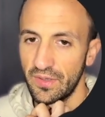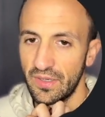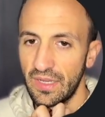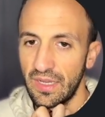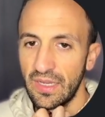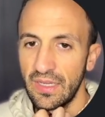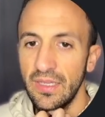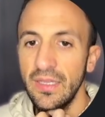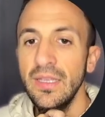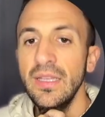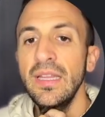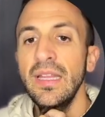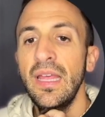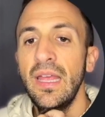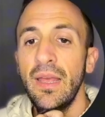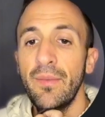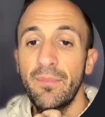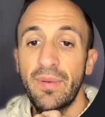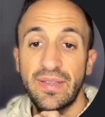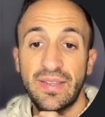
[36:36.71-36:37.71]
Okay,
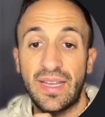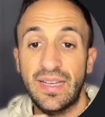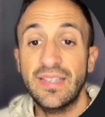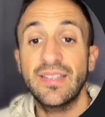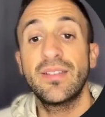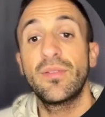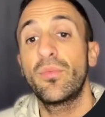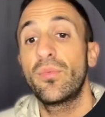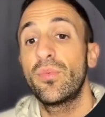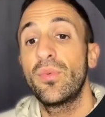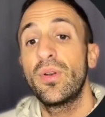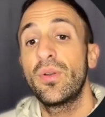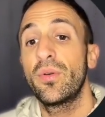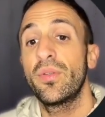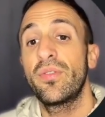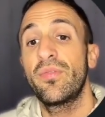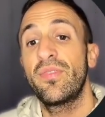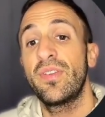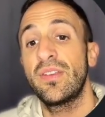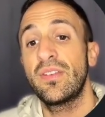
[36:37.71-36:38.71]
but that's a really
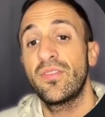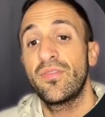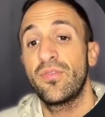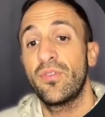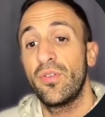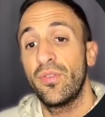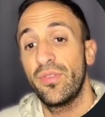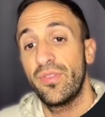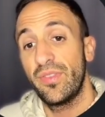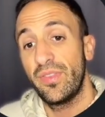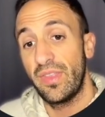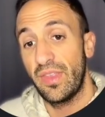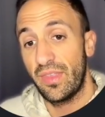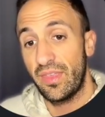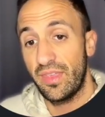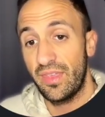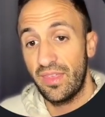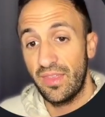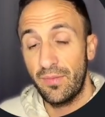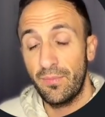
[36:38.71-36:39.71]
good feature for the
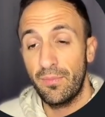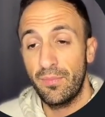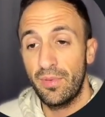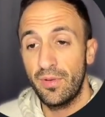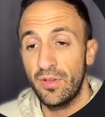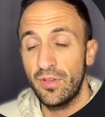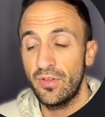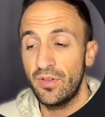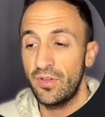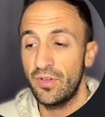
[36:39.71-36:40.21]
theme builder.